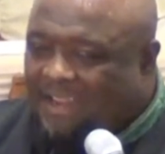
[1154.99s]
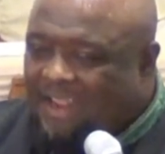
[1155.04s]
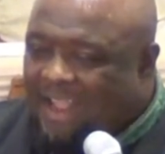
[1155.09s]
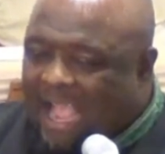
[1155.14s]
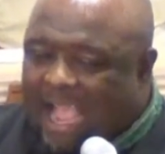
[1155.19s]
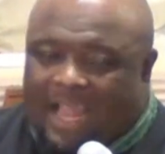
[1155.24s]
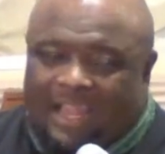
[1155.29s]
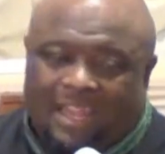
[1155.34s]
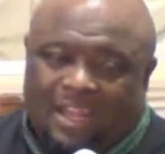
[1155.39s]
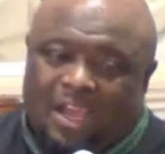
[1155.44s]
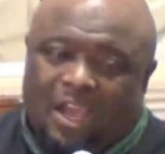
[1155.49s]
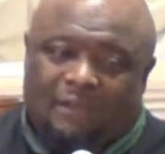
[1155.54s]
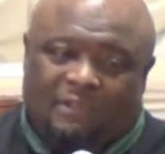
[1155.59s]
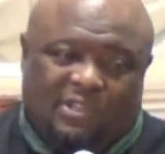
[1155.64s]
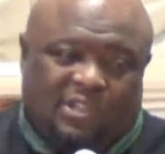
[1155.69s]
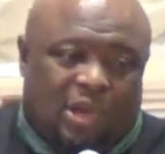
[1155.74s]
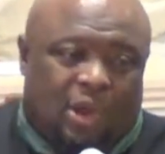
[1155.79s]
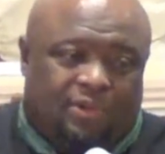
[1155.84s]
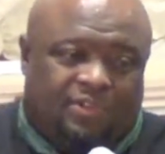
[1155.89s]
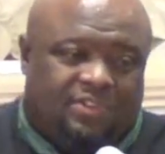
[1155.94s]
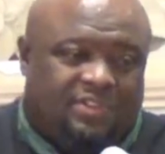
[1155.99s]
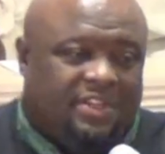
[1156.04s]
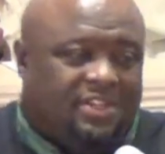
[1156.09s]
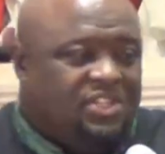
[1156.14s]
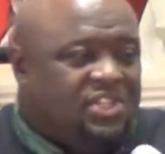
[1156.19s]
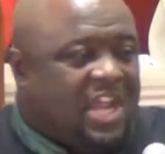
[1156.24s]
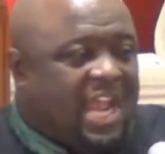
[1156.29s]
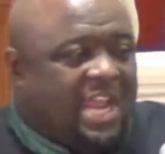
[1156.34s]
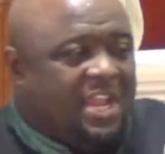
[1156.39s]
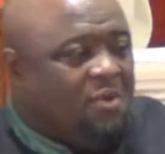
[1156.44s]
I love churches in
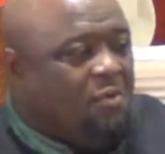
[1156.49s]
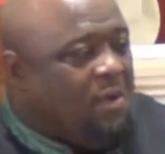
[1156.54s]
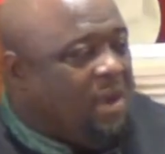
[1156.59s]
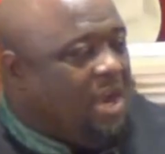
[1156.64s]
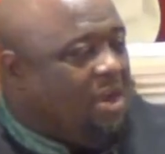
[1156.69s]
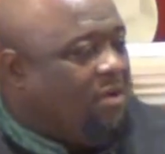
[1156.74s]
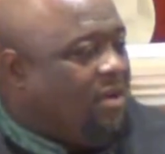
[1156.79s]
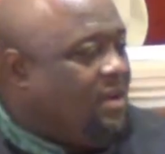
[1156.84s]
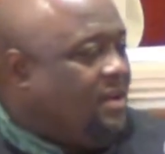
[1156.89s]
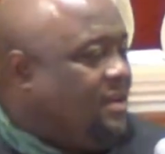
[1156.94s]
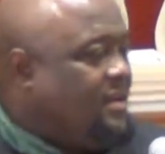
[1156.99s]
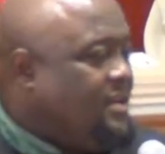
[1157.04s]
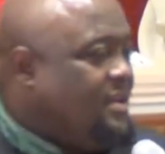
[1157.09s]
January.